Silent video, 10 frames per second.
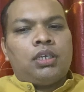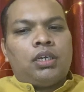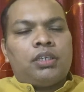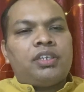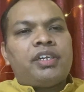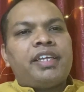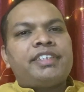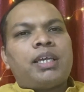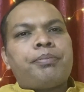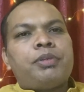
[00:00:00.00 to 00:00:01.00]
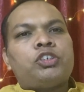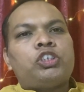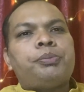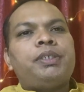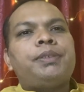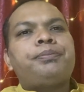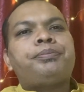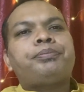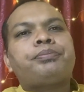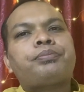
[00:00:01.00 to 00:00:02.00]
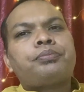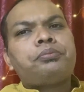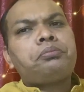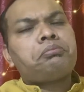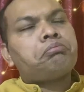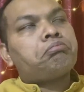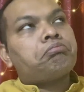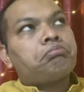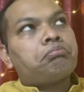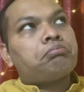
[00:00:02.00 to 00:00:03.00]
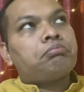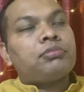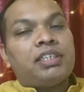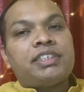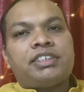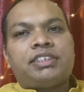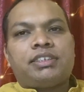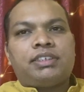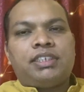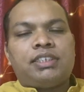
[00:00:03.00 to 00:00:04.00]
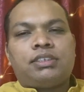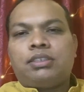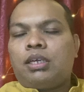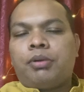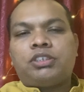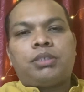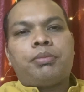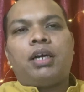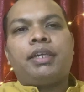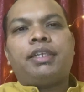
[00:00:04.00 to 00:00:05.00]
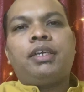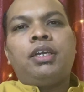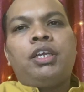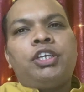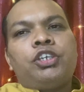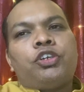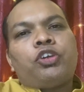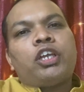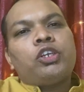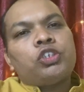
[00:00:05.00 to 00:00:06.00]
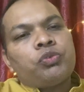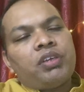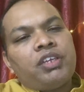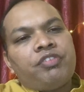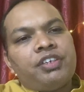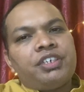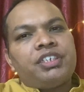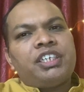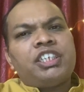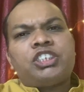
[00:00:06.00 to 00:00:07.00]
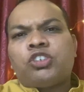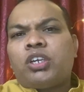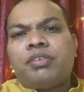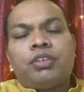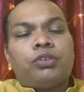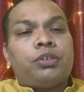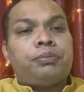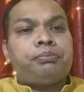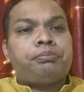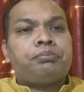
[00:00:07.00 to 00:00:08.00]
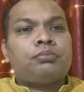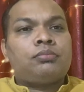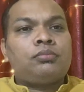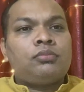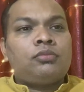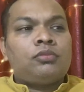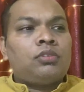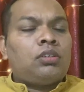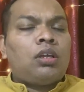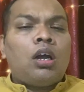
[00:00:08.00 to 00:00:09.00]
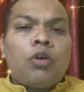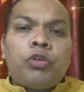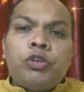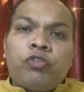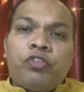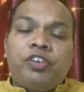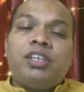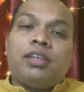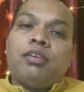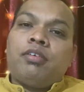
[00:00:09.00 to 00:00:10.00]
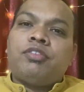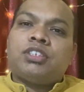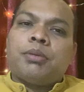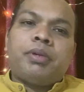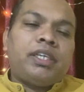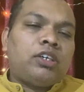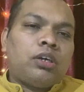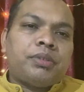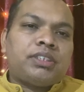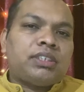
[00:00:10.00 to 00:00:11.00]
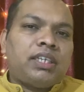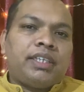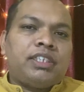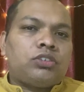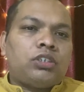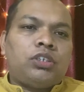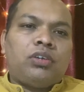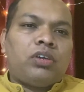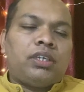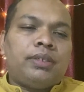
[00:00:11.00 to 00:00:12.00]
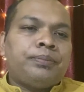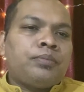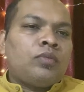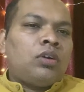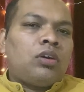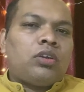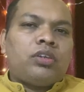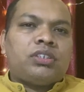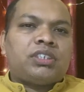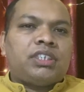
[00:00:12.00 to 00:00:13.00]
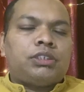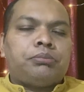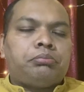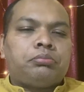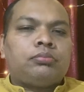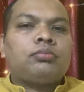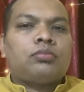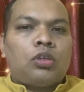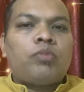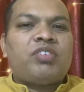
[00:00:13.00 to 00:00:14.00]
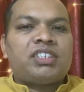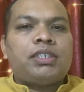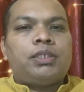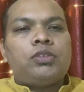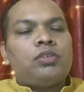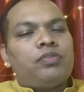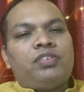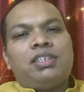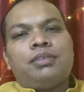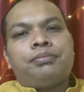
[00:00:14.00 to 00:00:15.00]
Another example could be, let's say about some art. Your drawing looks very weird and it's not even good. How would you feel if somebody comments like this on your drawing or on your sketch? Obviously, you'll feel